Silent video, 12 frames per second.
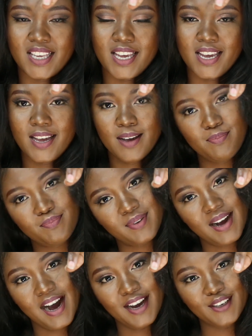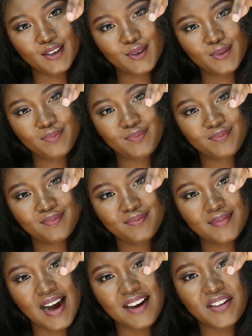Yep, I know.
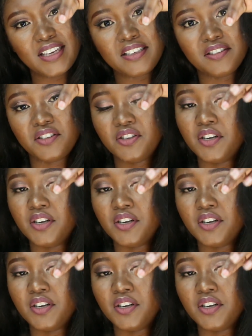I've had this